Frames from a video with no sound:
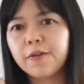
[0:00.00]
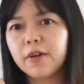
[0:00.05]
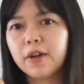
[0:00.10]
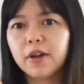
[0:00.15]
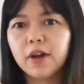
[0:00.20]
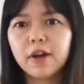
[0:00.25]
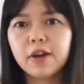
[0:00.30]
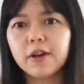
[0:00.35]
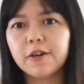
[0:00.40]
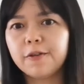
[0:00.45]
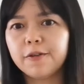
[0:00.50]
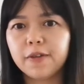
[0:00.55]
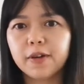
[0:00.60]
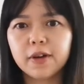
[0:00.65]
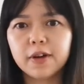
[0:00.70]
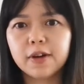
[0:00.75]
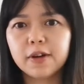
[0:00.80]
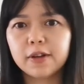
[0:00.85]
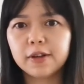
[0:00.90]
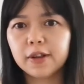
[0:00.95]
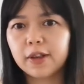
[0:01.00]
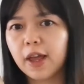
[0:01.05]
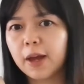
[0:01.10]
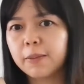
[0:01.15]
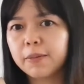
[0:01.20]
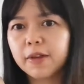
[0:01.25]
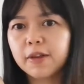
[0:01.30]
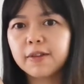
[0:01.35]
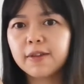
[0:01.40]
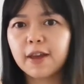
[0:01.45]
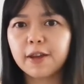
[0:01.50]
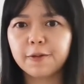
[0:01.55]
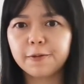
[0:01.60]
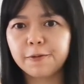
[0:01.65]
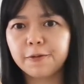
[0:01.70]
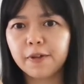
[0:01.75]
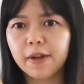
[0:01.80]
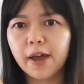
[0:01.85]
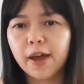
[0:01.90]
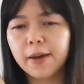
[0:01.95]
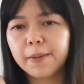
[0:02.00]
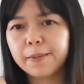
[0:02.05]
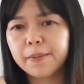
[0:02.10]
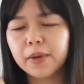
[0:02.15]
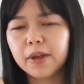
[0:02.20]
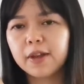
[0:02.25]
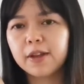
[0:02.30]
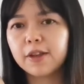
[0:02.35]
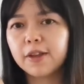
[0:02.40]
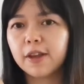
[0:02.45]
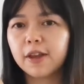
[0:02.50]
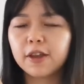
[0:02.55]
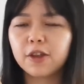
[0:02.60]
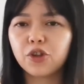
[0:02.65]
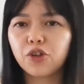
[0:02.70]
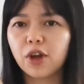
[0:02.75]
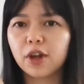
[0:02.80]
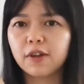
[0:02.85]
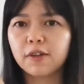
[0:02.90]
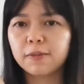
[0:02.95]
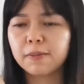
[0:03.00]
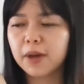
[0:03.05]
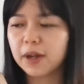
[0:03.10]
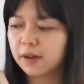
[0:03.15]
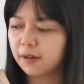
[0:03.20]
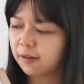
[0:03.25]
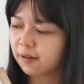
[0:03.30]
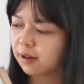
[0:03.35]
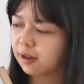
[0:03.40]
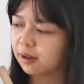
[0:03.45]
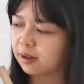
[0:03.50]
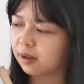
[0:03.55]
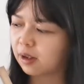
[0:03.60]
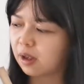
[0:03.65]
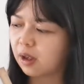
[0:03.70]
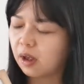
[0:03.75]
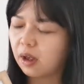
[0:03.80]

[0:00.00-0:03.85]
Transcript: a lot of dampness and phlegm in Chinese medicine.